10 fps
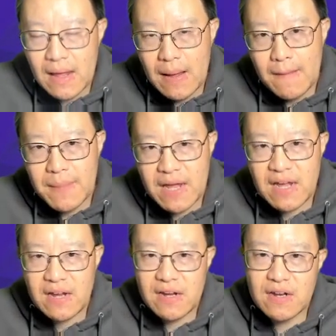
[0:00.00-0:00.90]

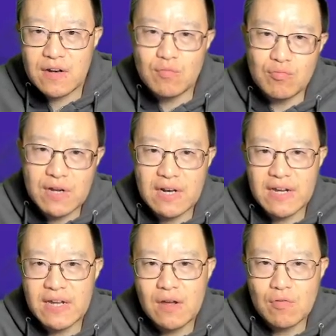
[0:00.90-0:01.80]
Ping is
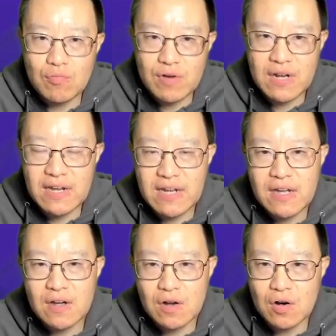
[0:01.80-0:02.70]
really,
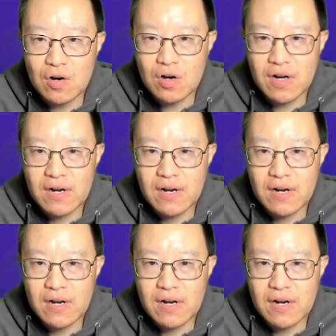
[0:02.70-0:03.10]
really good